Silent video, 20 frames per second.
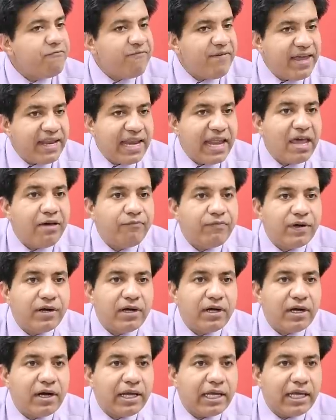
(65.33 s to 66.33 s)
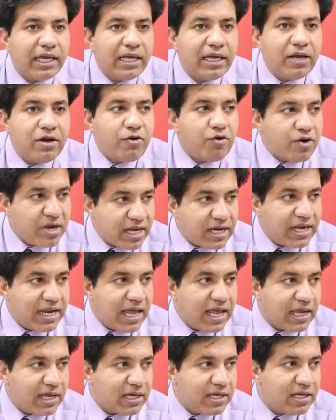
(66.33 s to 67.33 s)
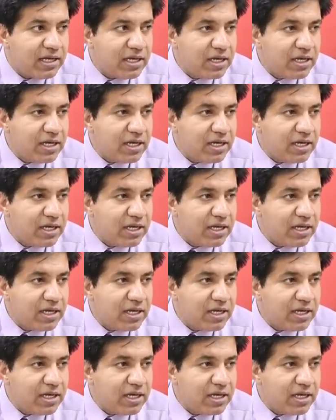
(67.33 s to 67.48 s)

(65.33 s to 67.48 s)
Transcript: whenever in reading